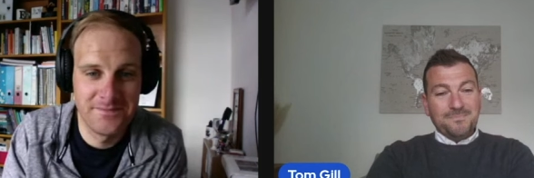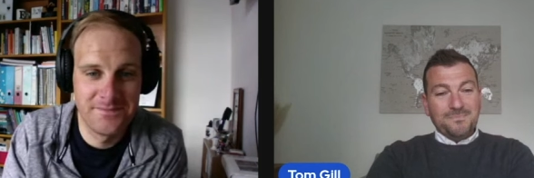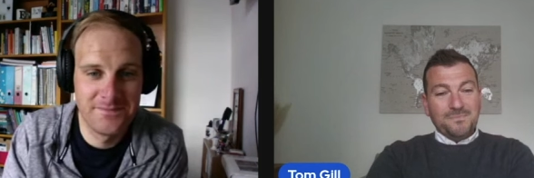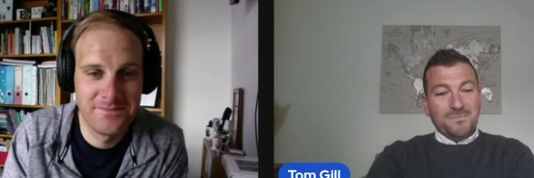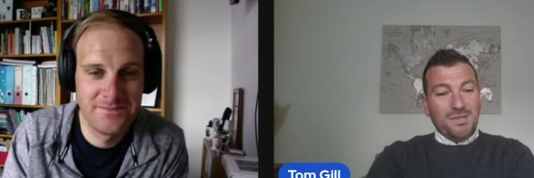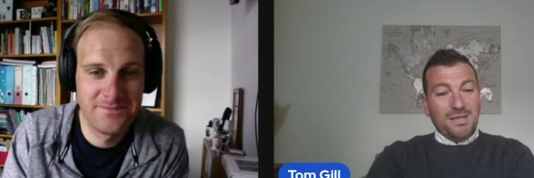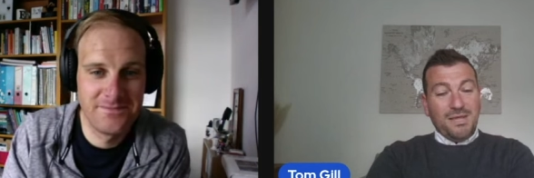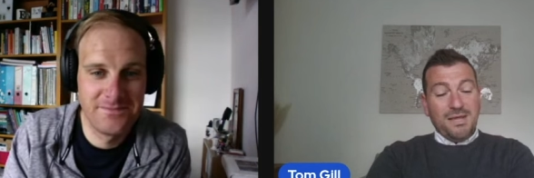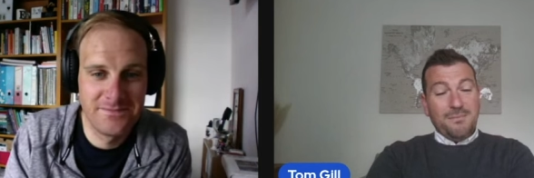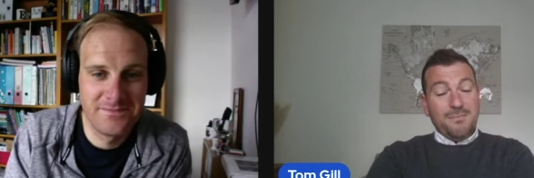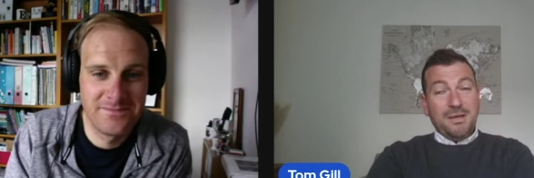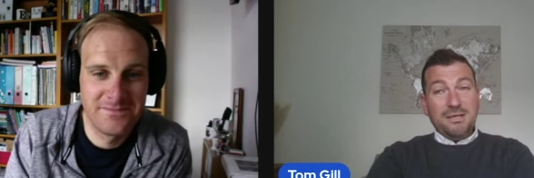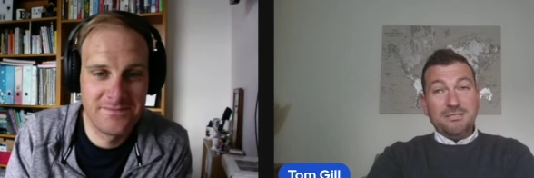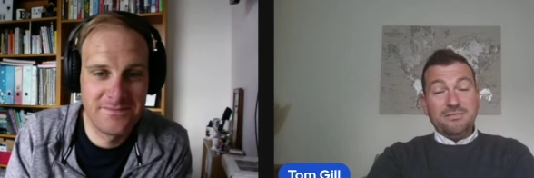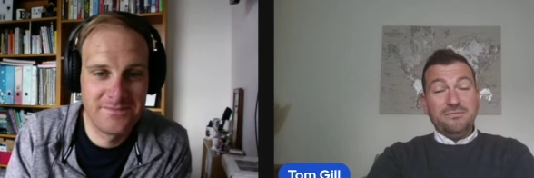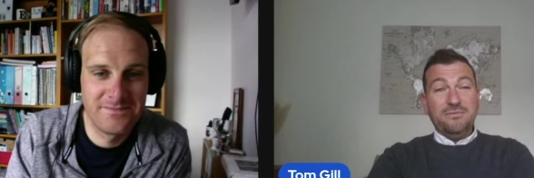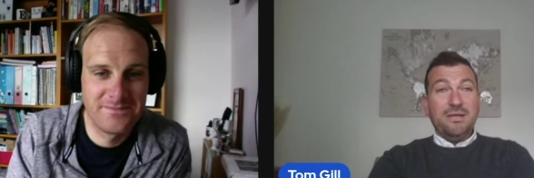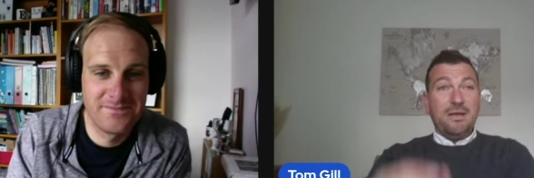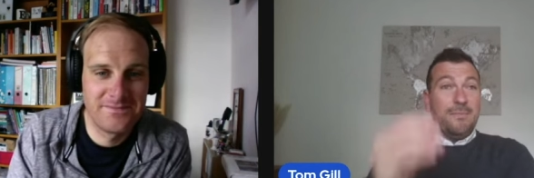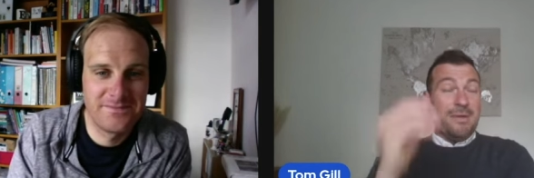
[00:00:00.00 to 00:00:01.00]
Speaker 1: Yeah,
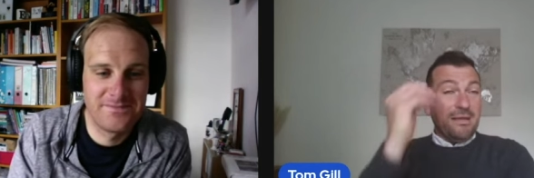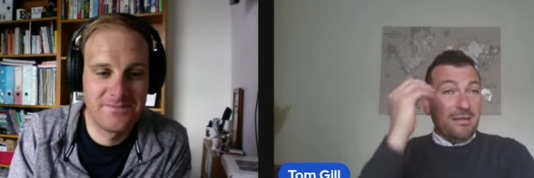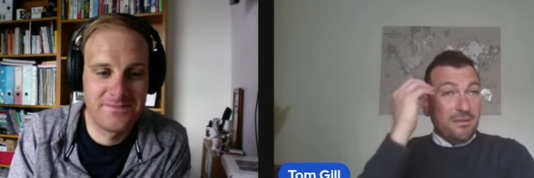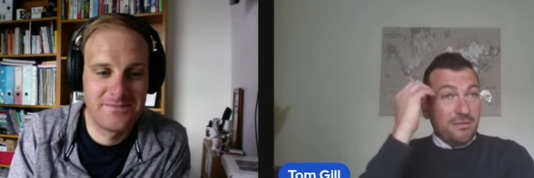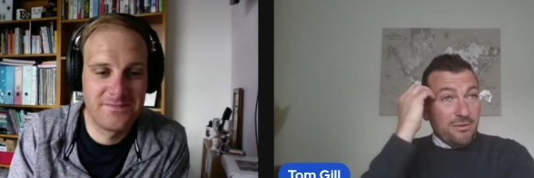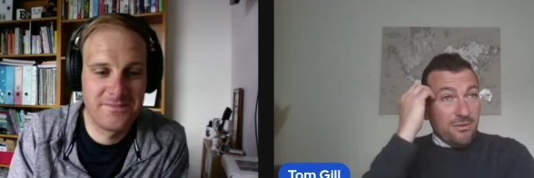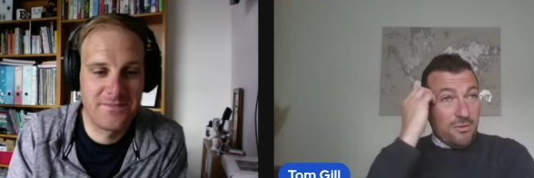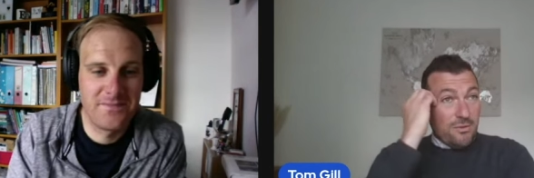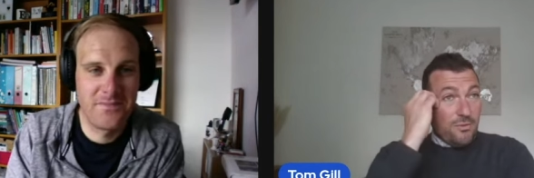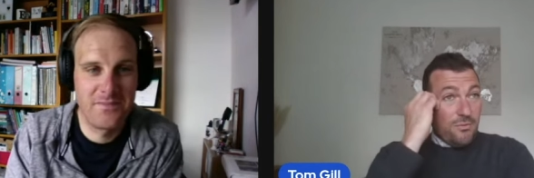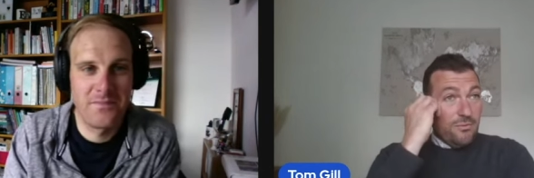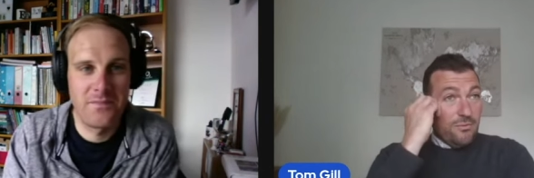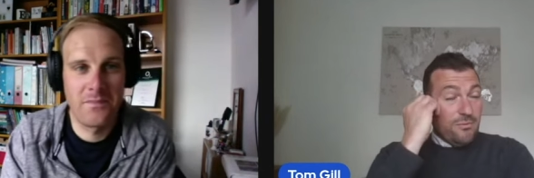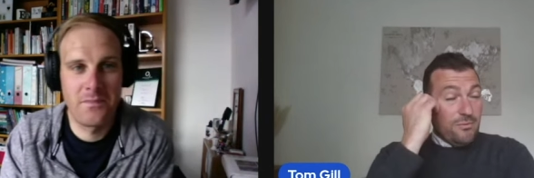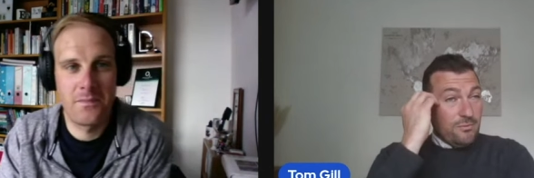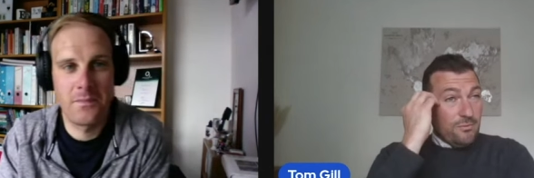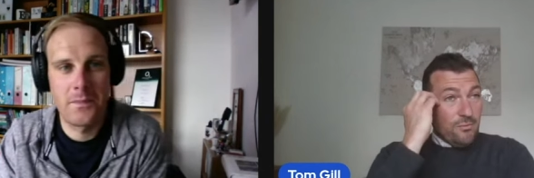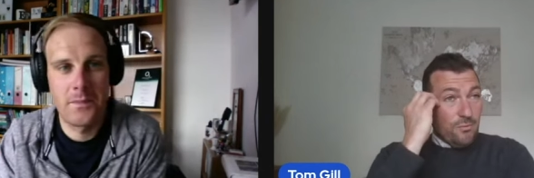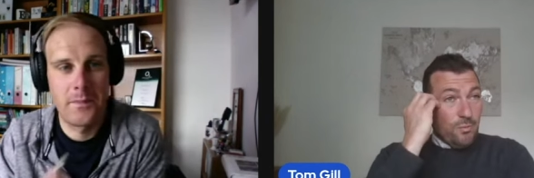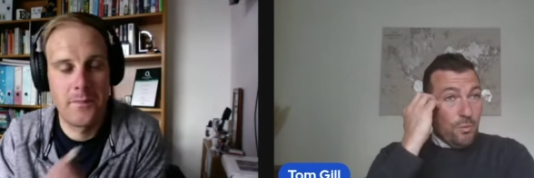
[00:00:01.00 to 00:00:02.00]
massively. I mean,
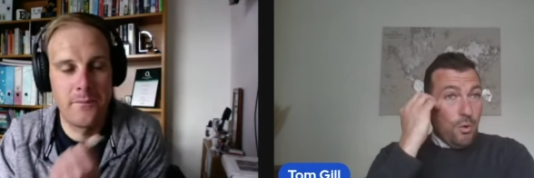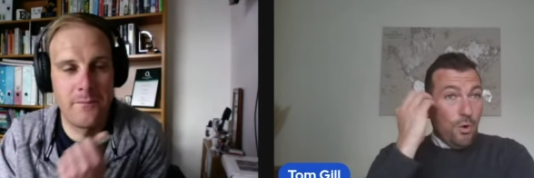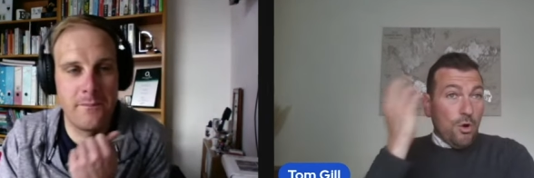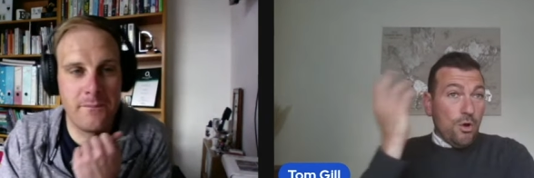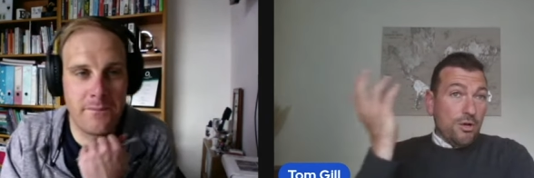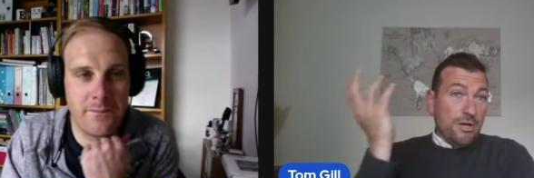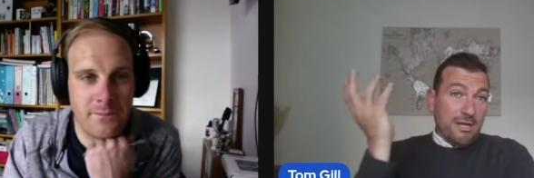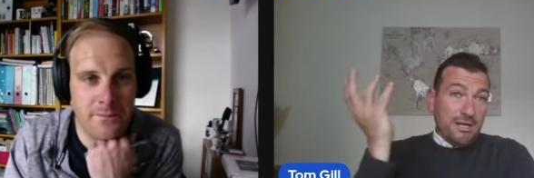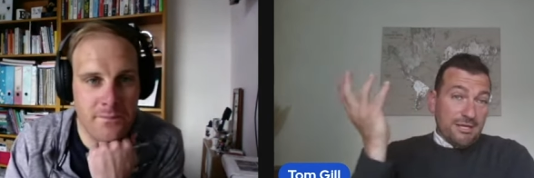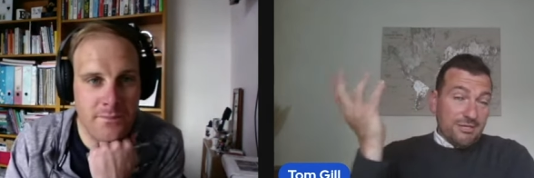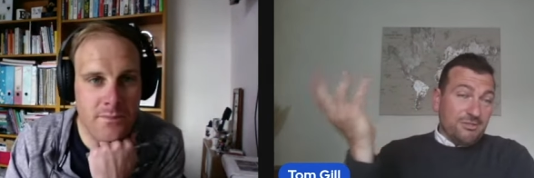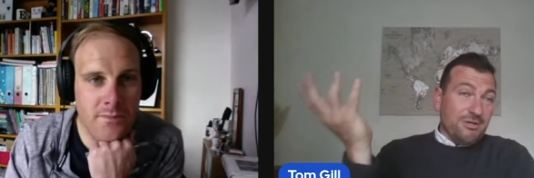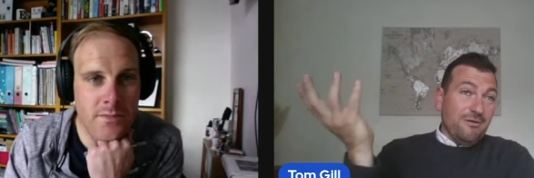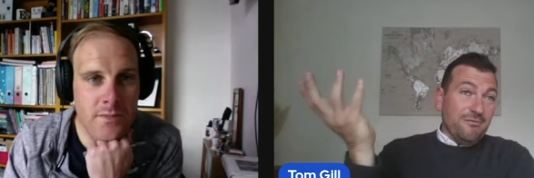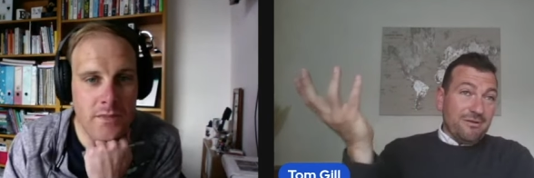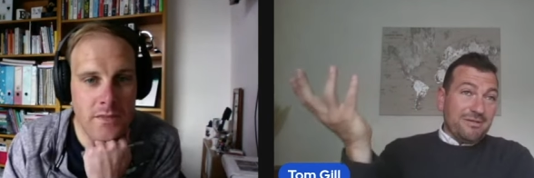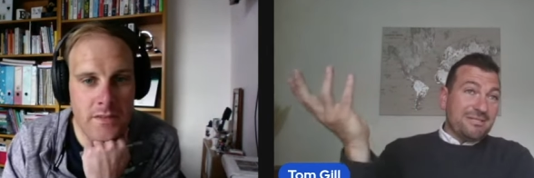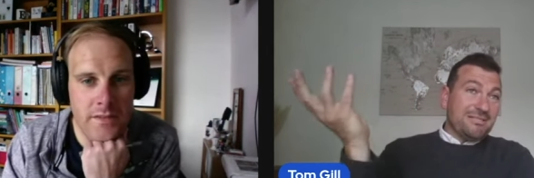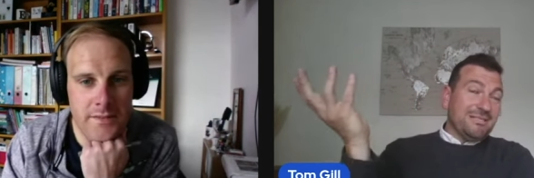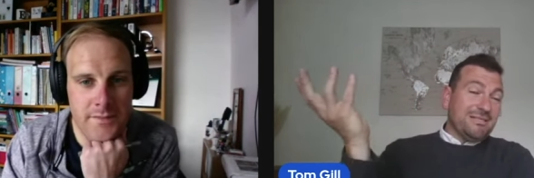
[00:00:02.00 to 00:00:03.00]
Walker is
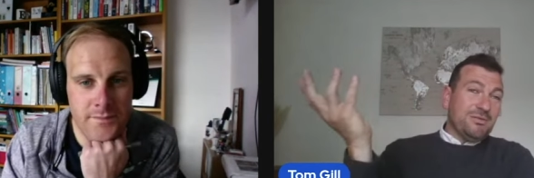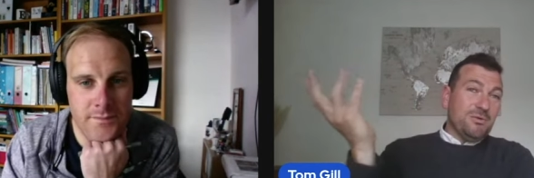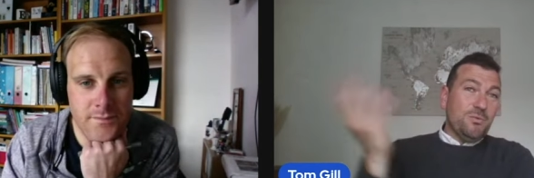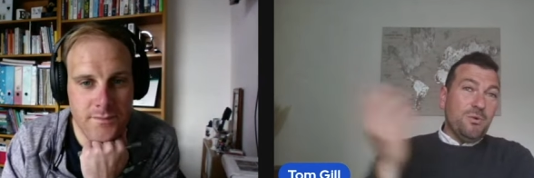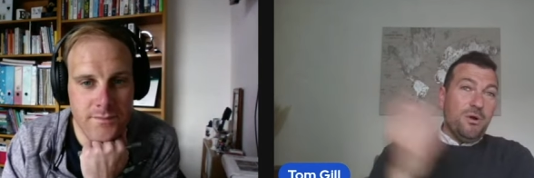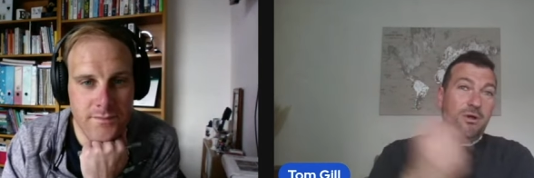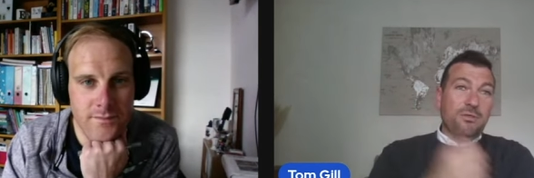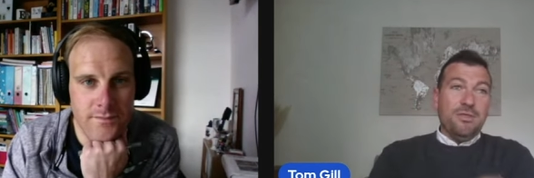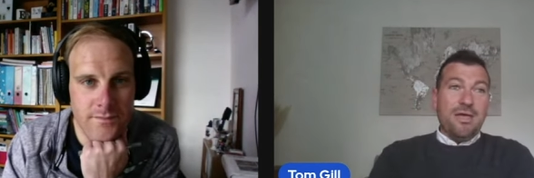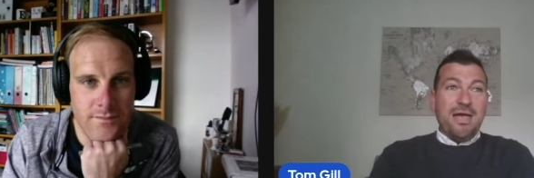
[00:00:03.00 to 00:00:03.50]
obviously the one